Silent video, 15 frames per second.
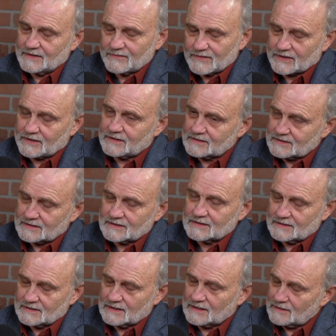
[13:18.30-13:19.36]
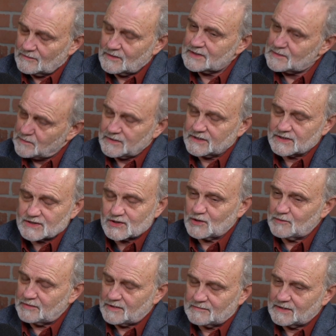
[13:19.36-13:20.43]
fairness, I was pretty
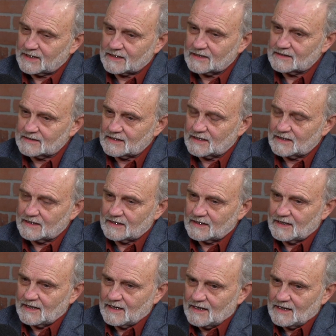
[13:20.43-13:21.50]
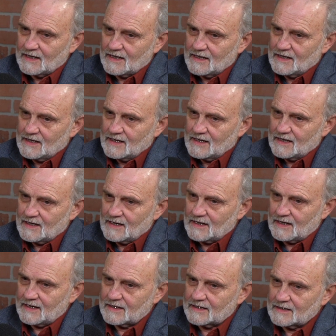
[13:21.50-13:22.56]
stupid because I
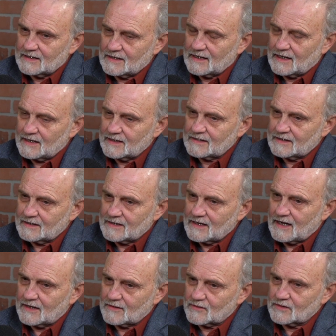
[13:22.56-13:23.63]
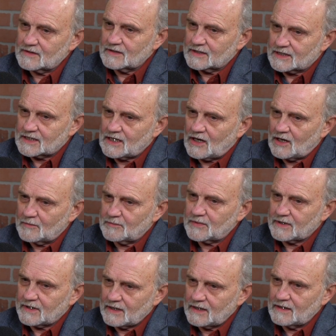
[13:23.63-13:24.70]
did not really
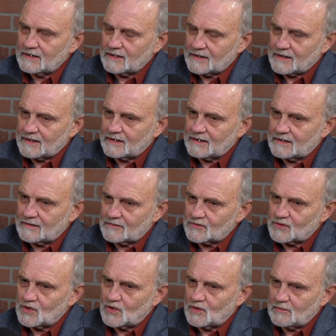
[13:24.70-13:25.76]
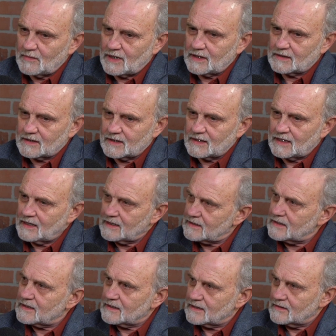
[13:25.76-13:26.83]
comprehend that Roe meant that I
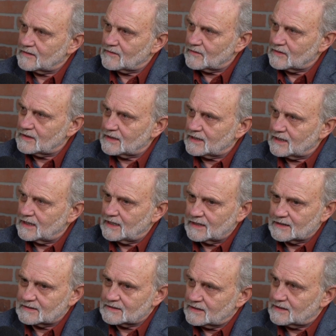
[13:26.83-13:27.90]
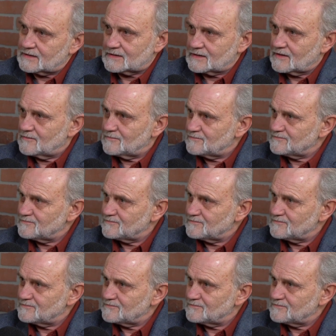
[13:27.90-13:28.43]
didn't really exist.